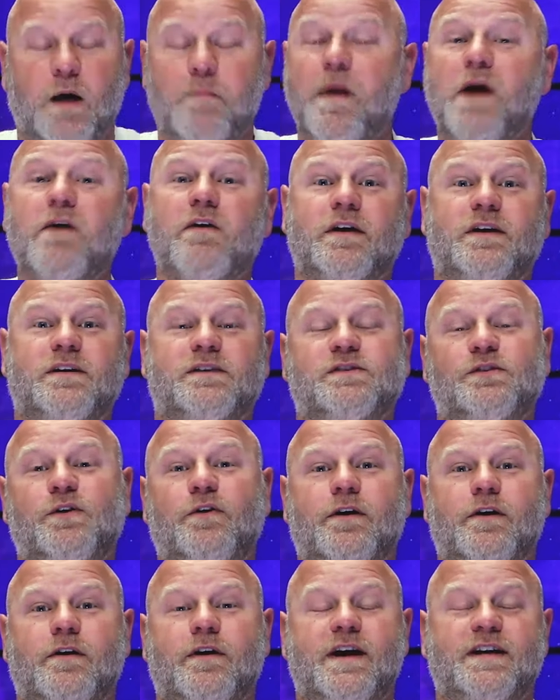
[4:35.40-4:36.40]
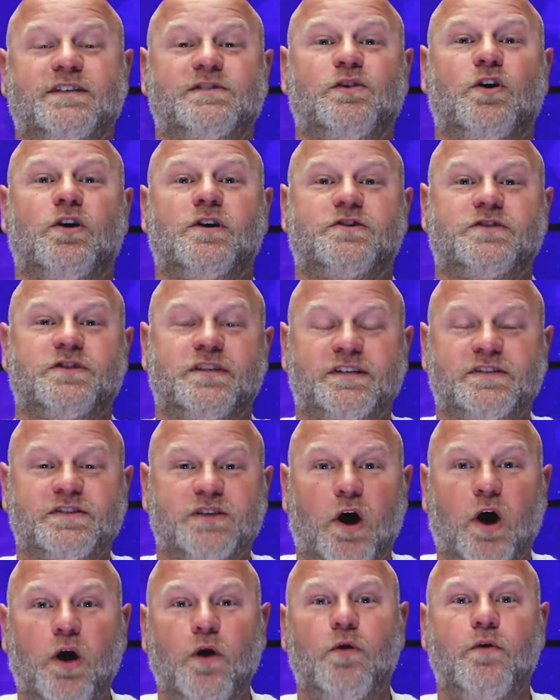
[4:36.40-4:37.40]
America's Lawyer has launched its
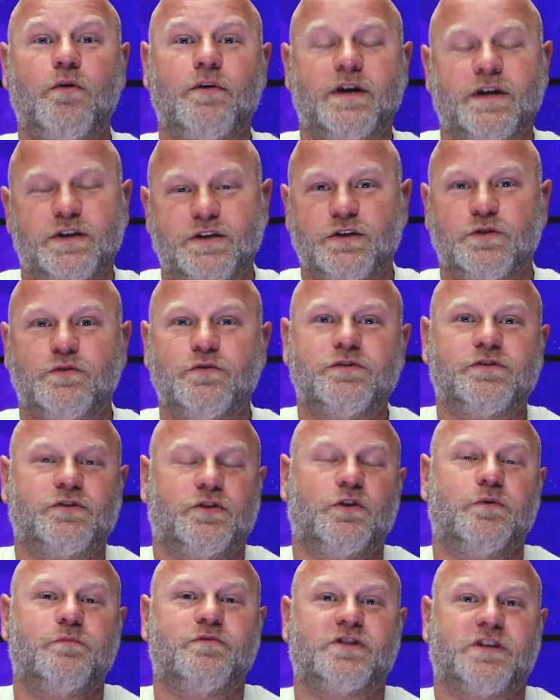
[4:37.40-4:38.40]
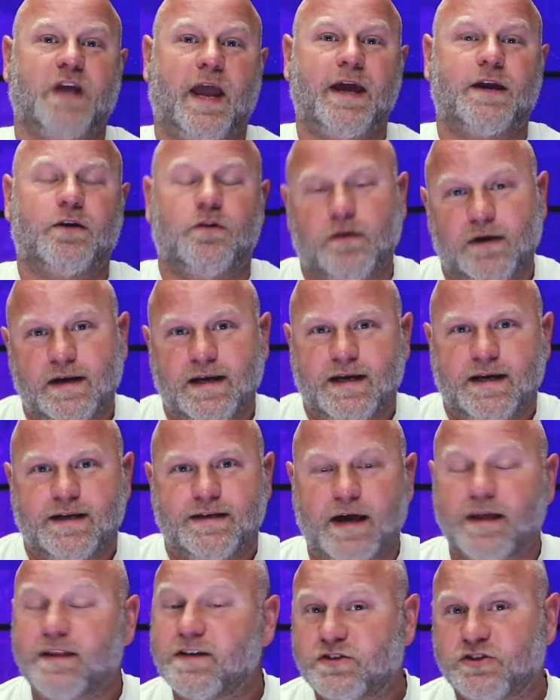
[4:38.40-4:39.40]
own YouTube channel.
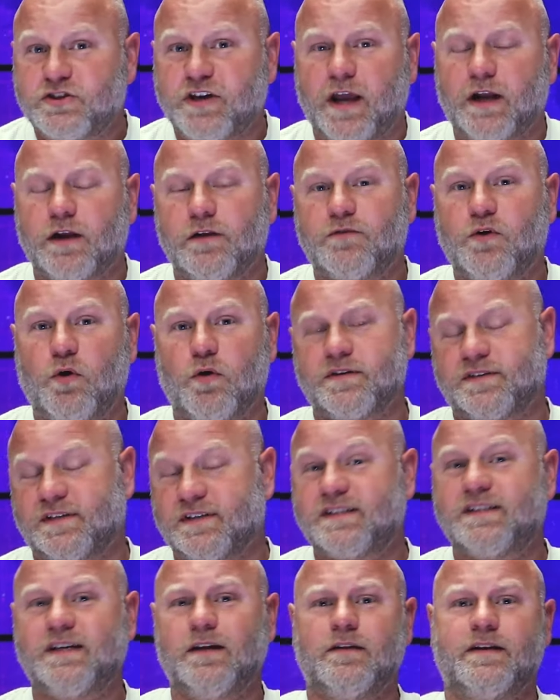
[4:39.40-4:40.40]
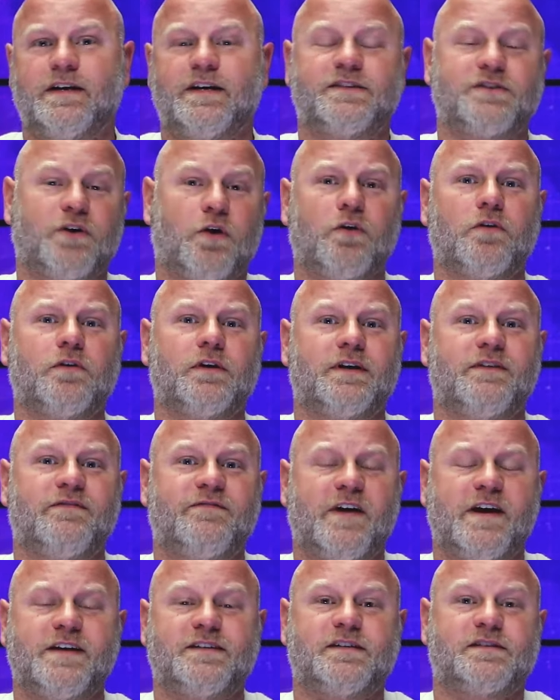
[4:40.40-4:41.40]
Now, this channel, of course, is still in its early
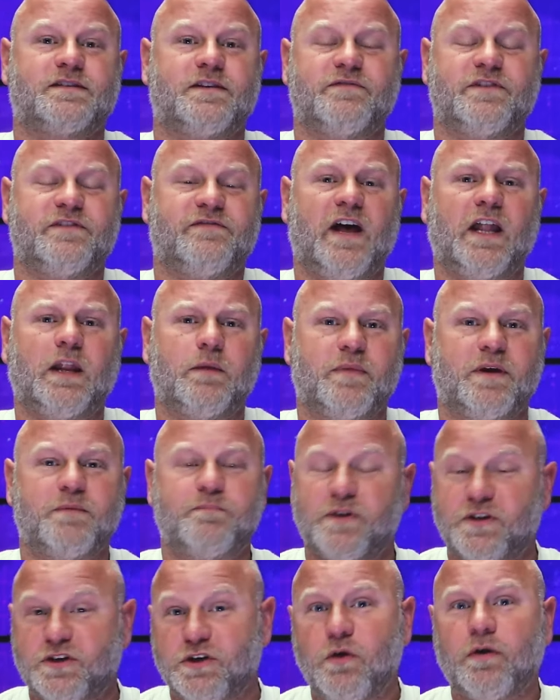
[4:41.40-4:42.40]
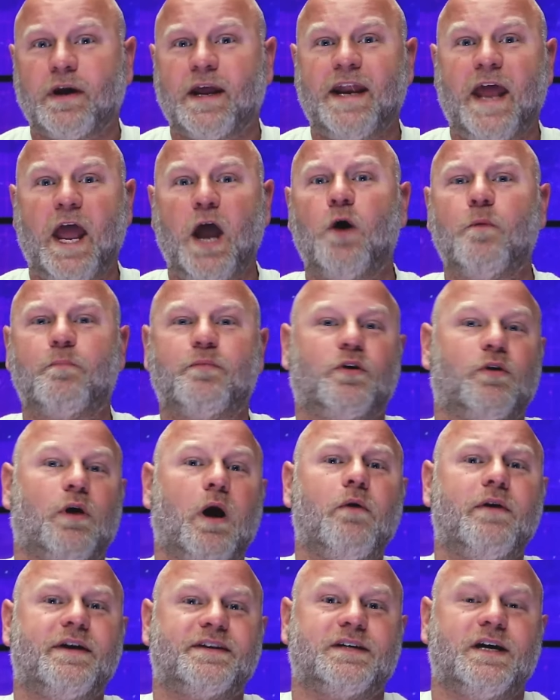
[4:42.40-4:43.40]
phases of development, but you can help
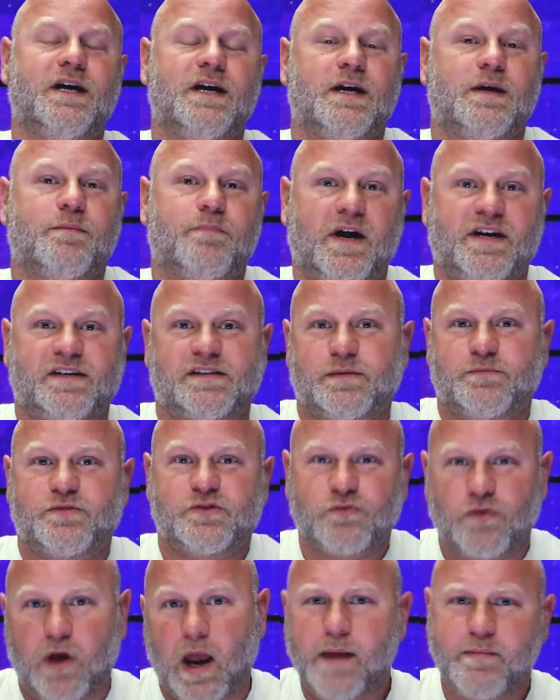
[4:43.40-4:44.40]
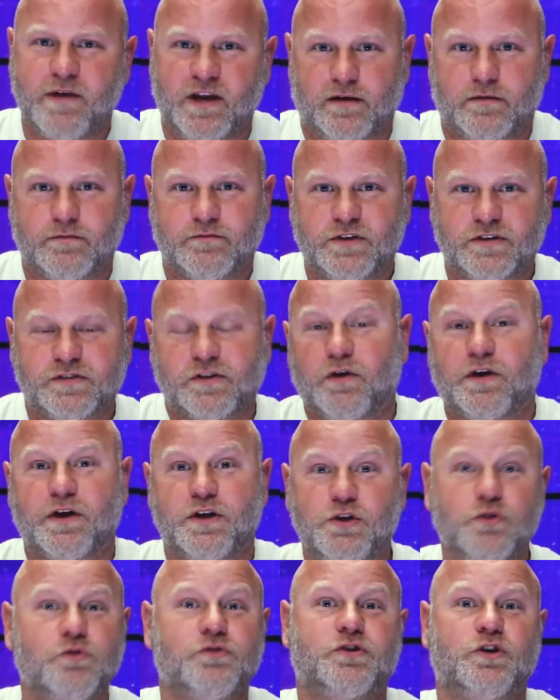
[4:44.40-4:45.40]
grow it by subscribing. Just go to
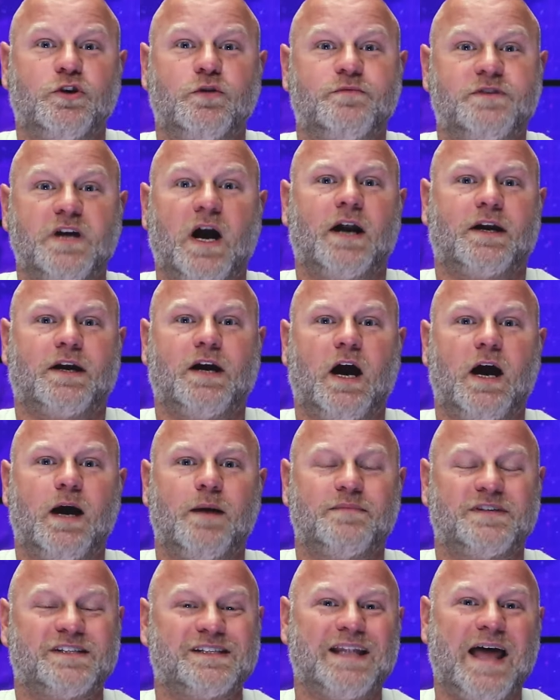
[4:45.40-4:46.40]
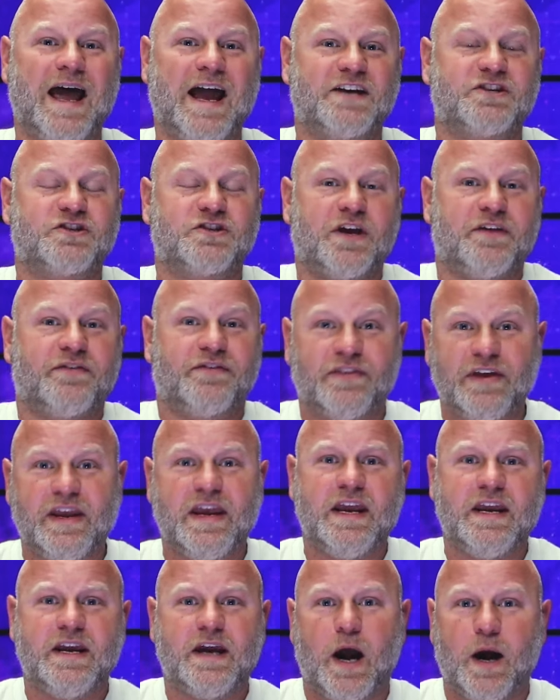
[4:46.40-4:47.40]
youtube.com slash
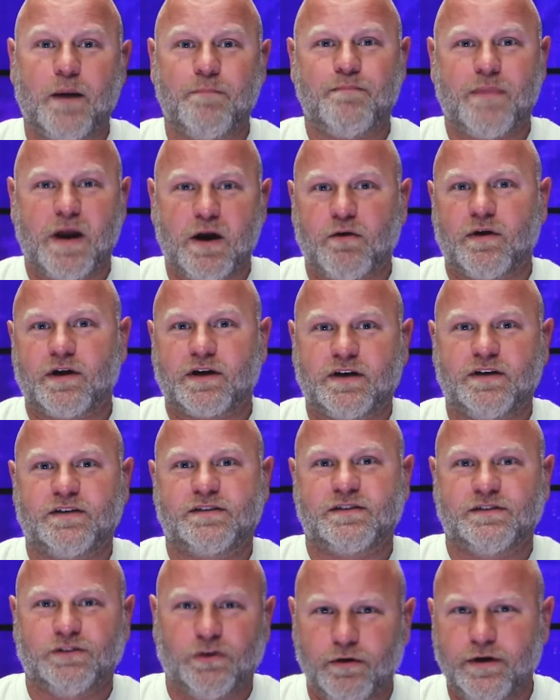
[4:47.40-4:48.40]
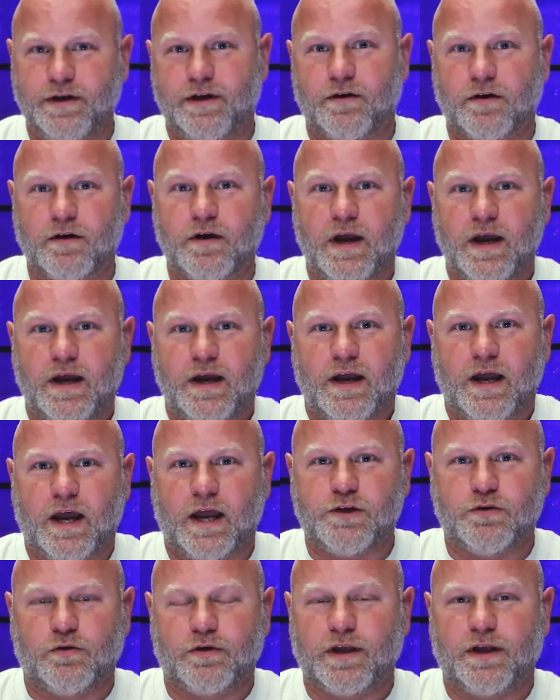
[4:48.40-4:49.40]
the America's Lawyer,
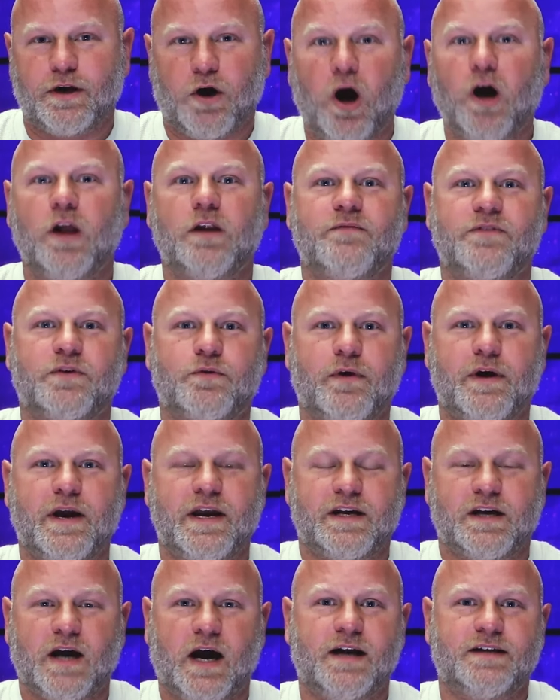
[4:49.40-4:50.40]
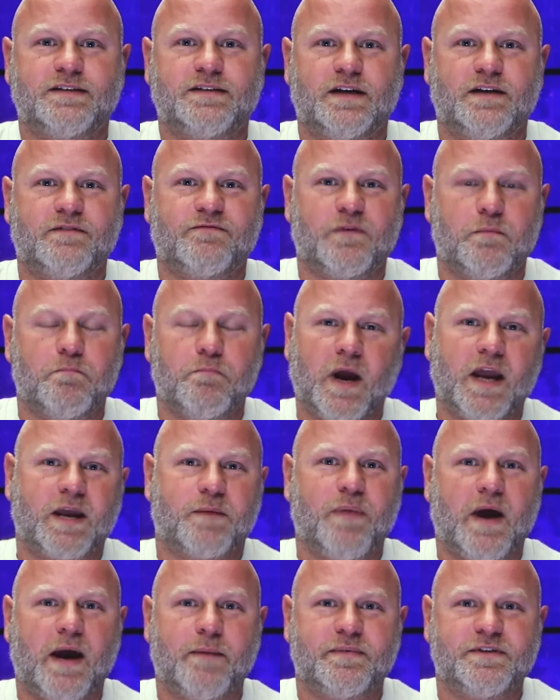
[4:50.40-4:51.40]
and you'll get all of the great content from
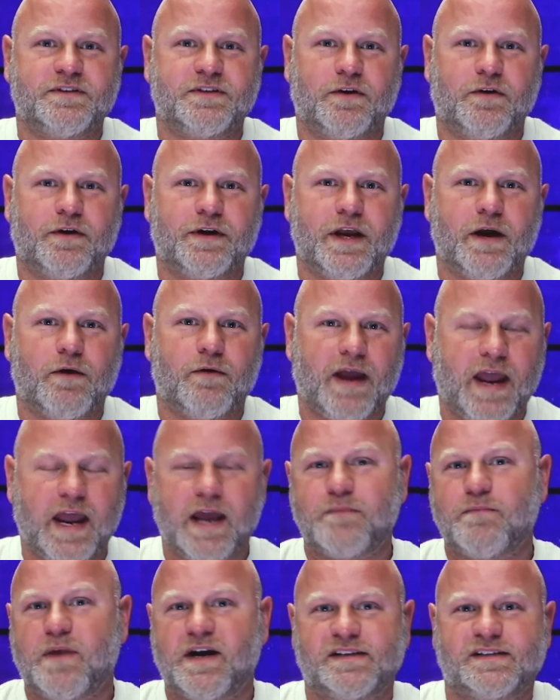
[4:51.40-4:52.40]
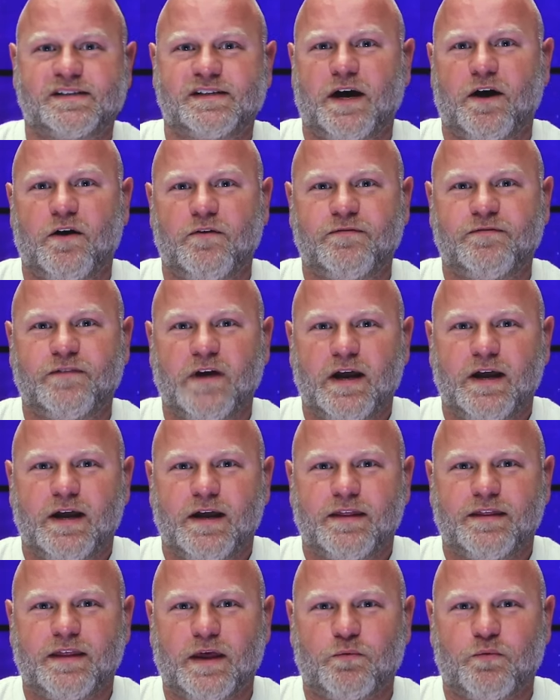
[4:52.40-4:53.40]
Mike Papantonio and myself
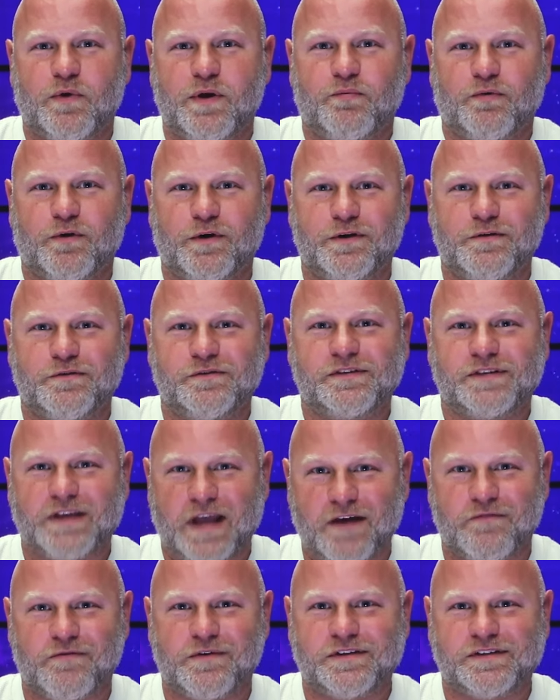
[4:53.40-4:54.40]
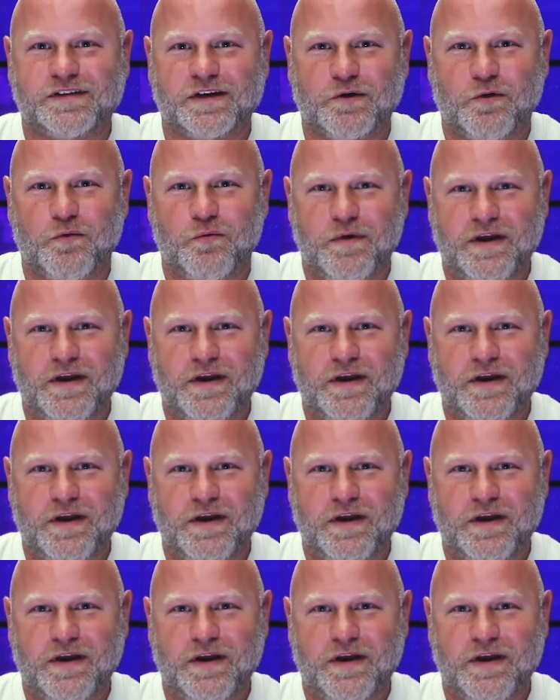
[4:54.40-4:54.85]
that we produce every single